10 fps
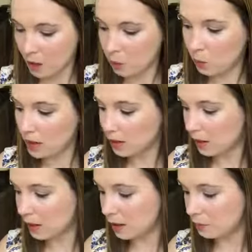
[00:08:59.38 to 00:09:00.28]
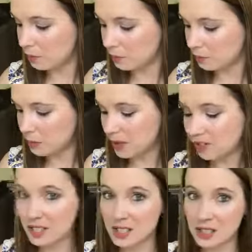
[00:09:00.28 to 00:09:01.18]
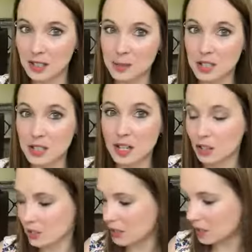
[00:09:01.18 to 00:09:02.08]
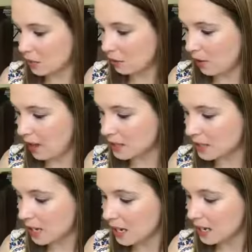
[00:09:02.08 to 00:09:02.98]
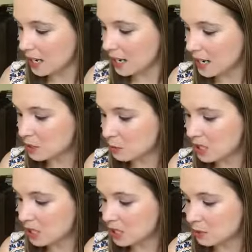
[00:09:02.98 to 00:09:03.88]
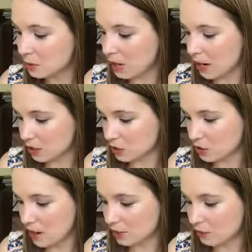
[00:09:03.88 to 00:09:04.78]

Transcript: what benefits the LipSense color itself has. It has peony root extract